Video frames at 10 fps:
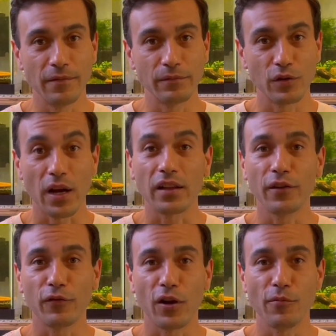directly
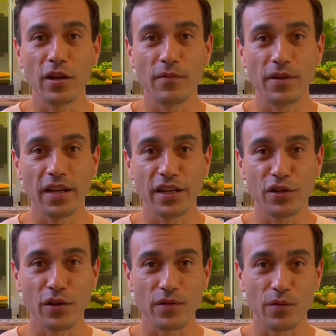from him that he
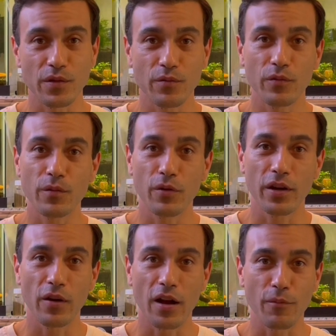chose was pretty
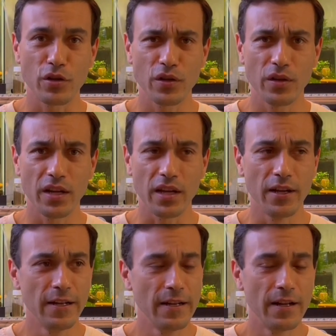great opportunity.
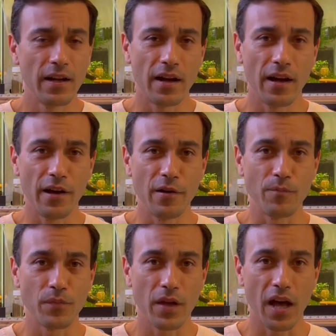
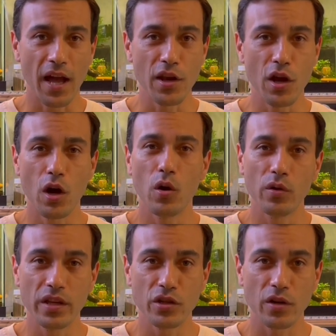I know
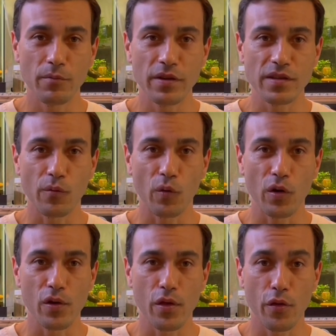this shrimp isn't
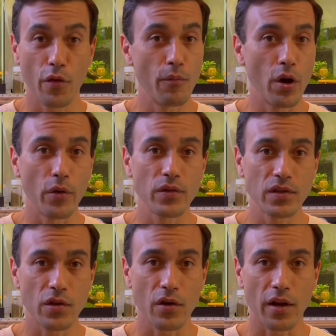worth the most.
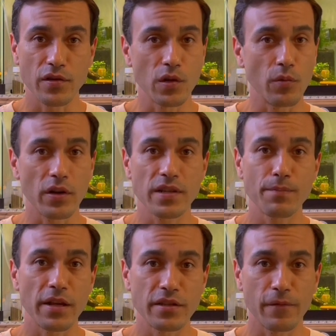They're not a super
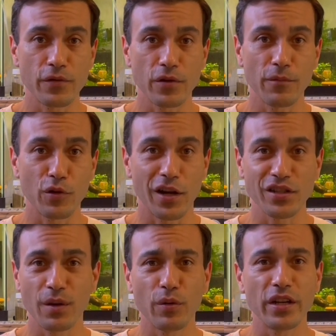expensive shrimp. They're
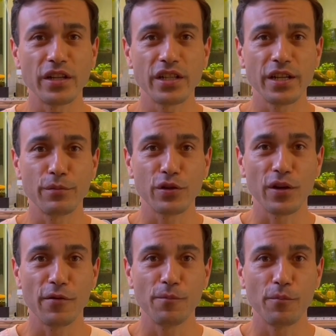actually a pretty cheap
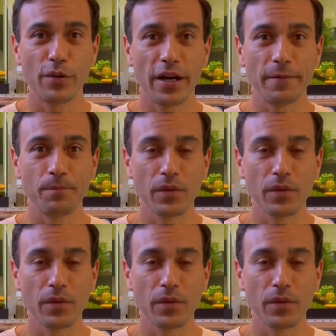shrimp. But